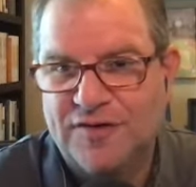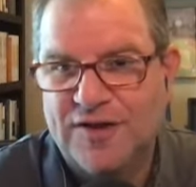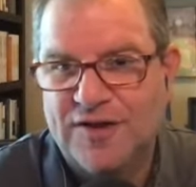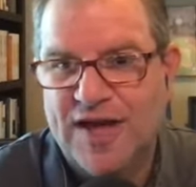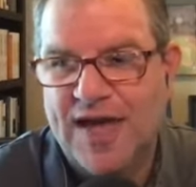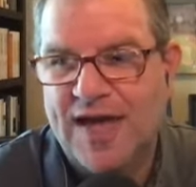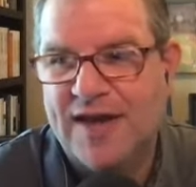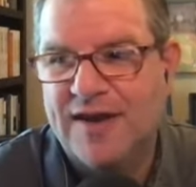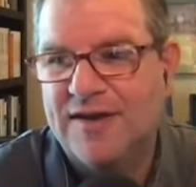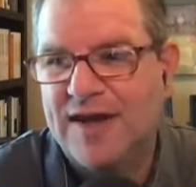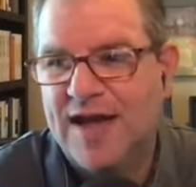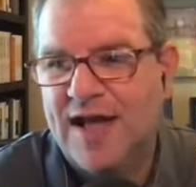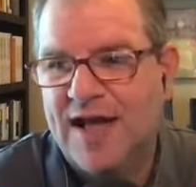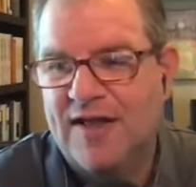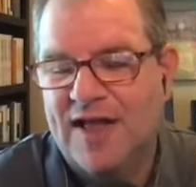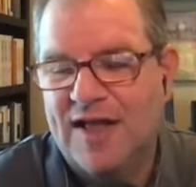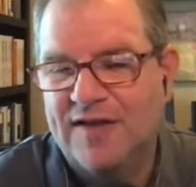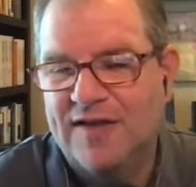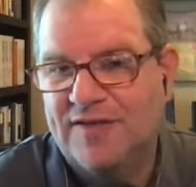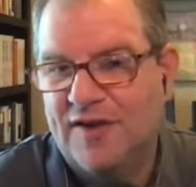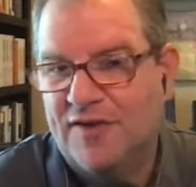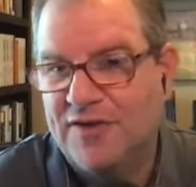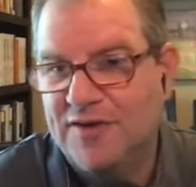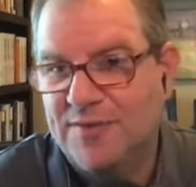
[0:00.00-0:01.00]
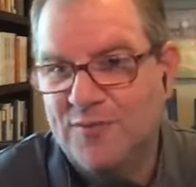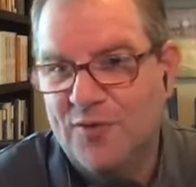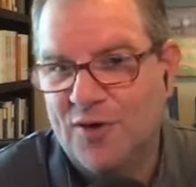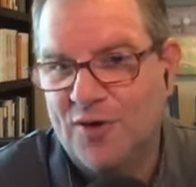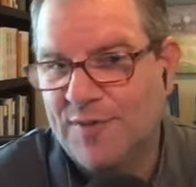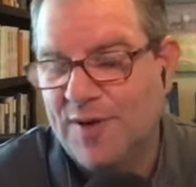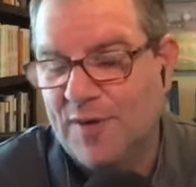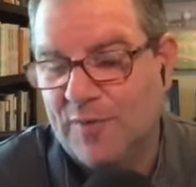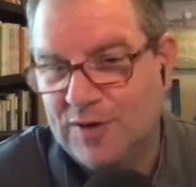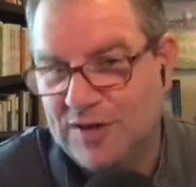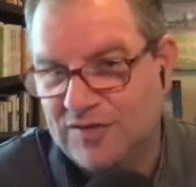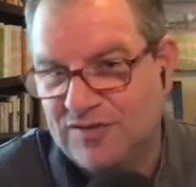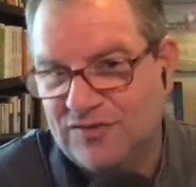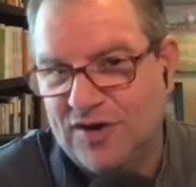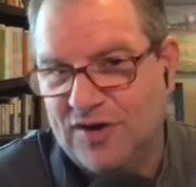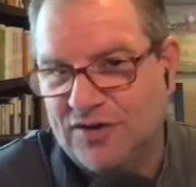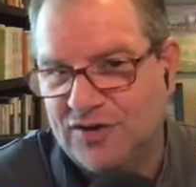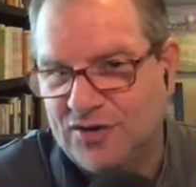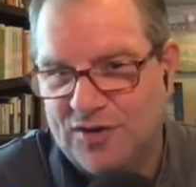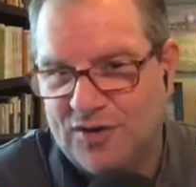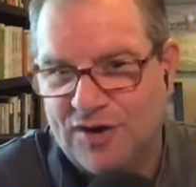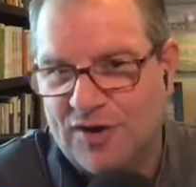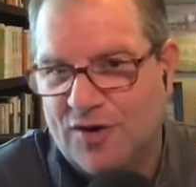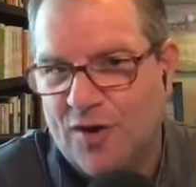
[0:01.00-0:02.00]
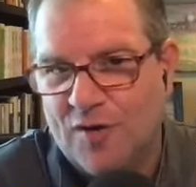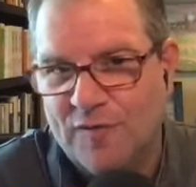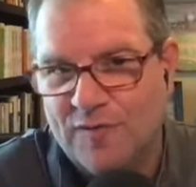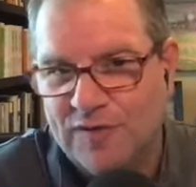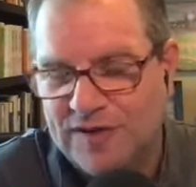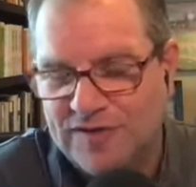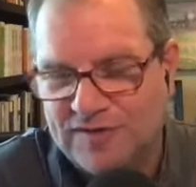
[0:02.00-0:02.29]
And I'll, I'll tell you more about what he's done during COVID.